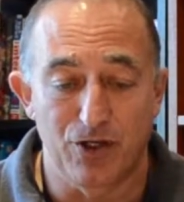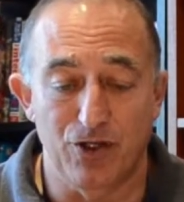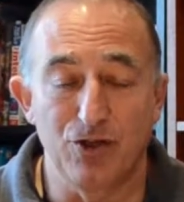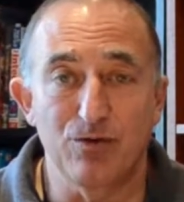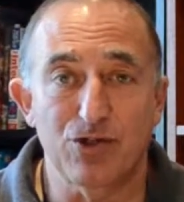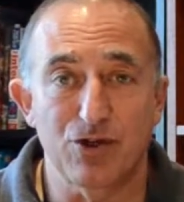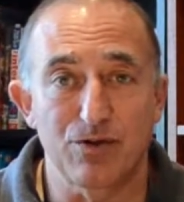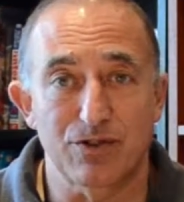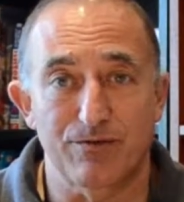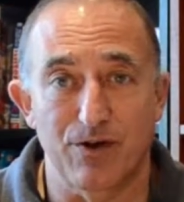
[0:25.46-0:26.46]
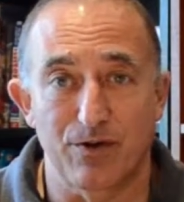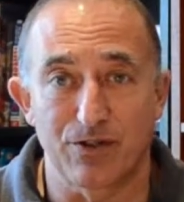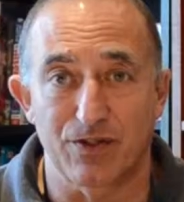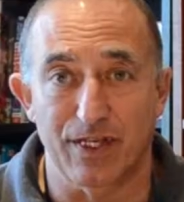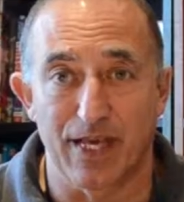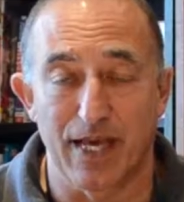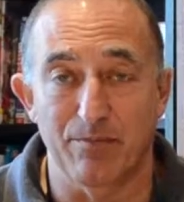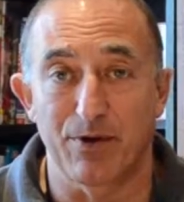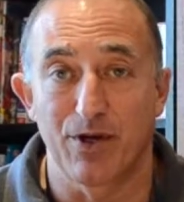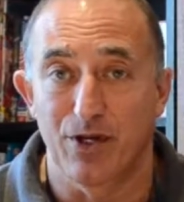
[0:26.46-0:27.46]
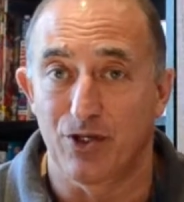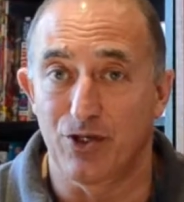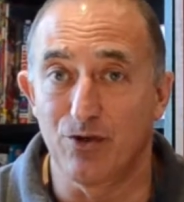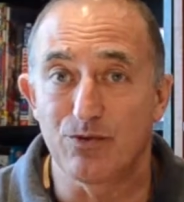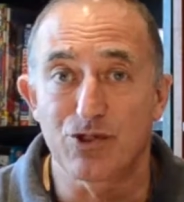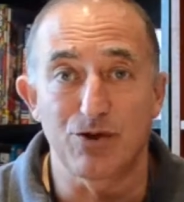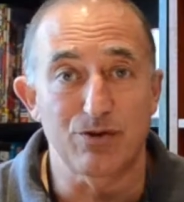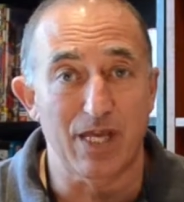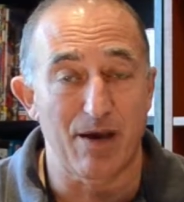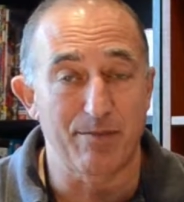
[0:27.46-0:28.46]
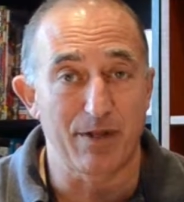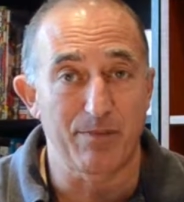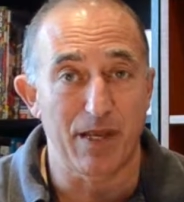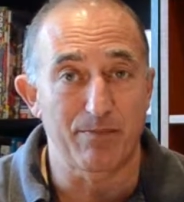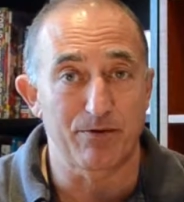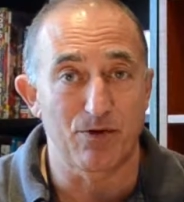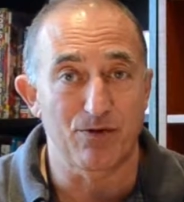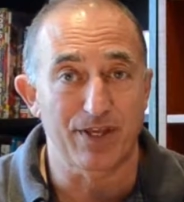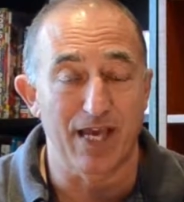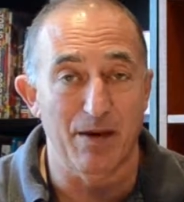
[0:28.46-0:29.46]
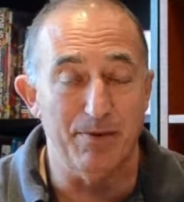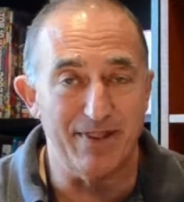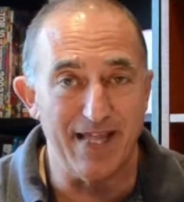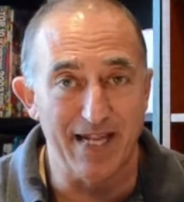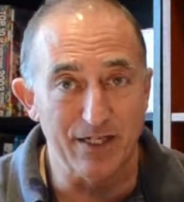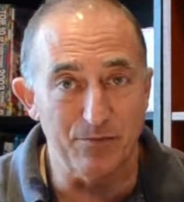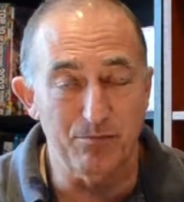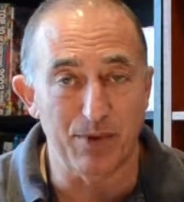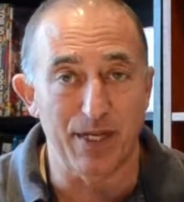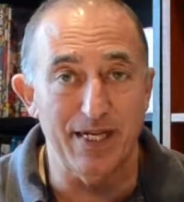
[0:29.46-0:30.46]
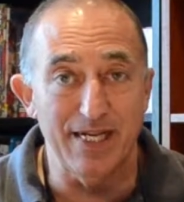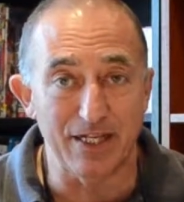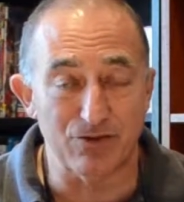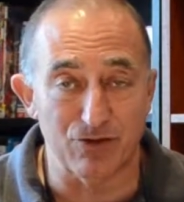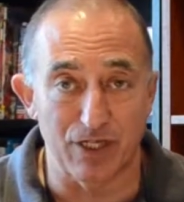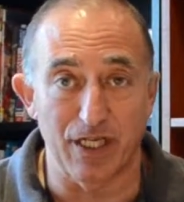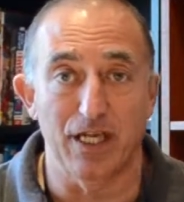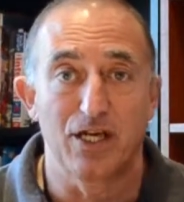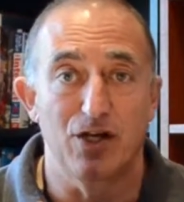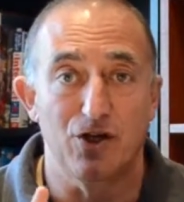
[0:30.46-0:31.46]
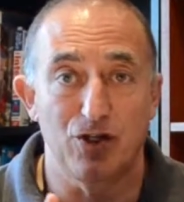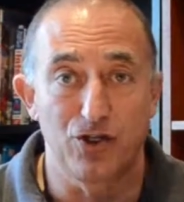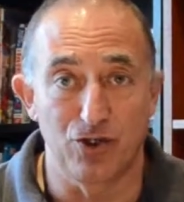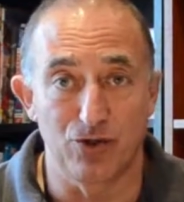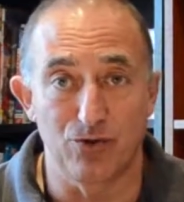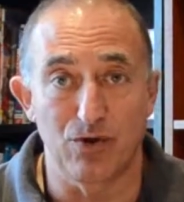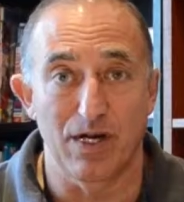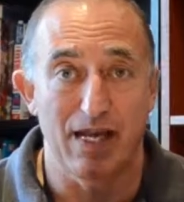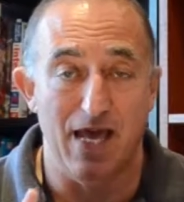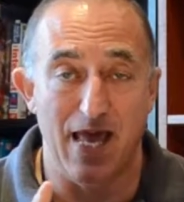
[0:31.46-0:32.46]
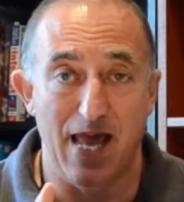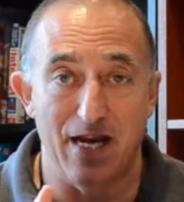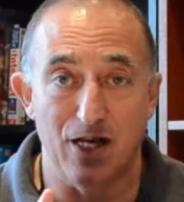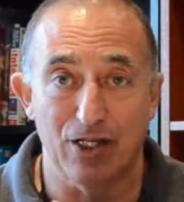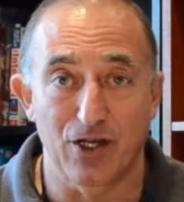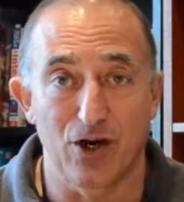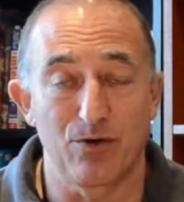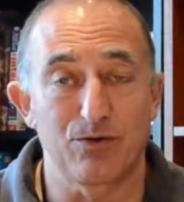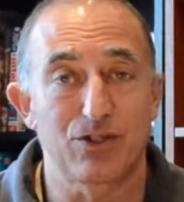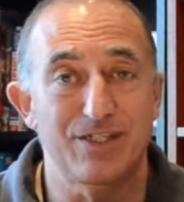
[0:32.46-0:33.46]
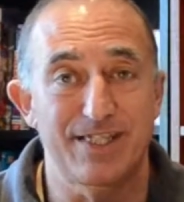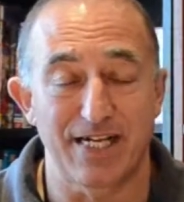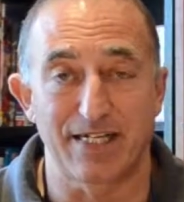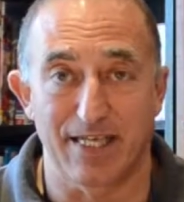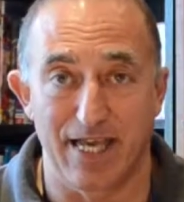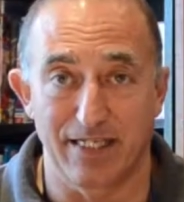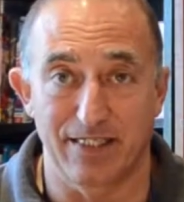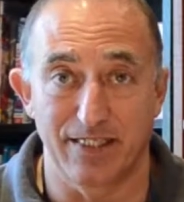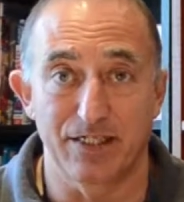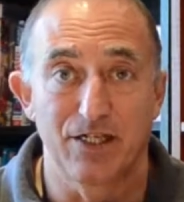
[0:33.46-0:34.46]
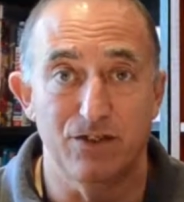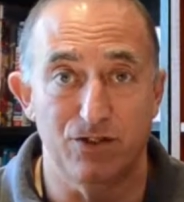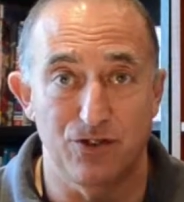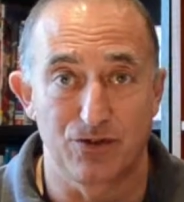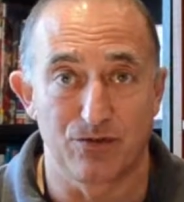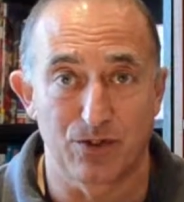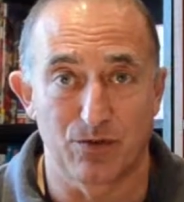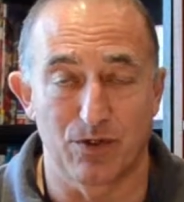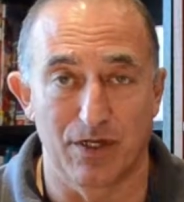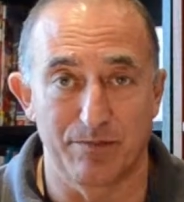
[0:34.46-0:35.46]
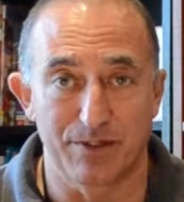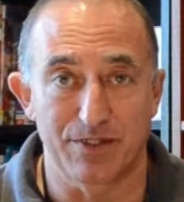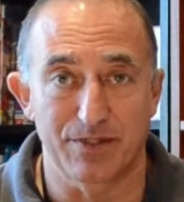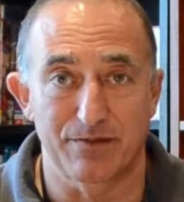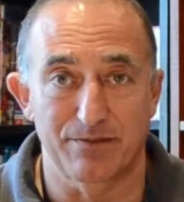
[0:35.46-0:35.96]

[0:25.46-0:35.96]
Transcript: you choose the focus of the camp, you choose how many people are on the camp, and that can be literally you and a coach dedicated to your requirements.